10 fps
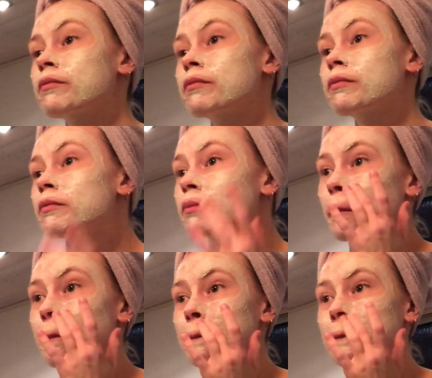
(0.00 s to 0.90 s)
I had a
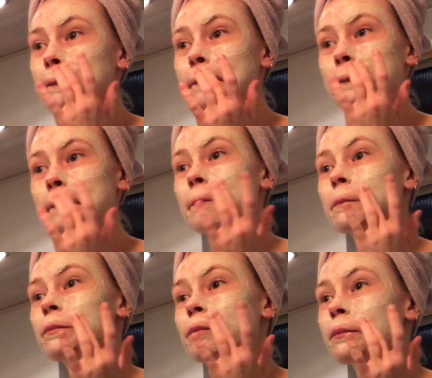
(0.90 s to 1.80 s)
warm
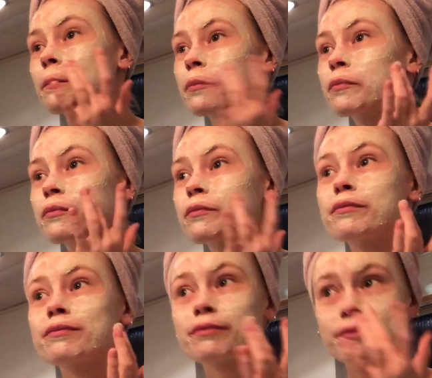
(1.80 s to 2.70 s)
shower and I
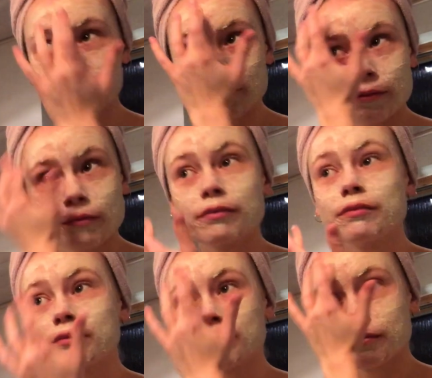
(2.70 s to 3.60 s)
applied a face
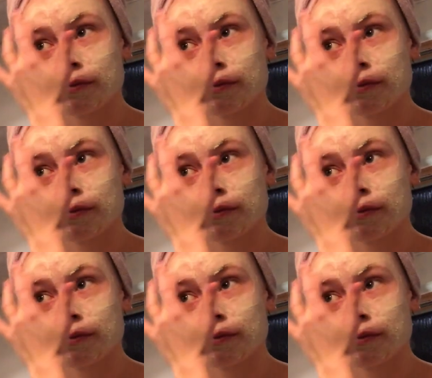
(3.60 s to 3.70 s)
mask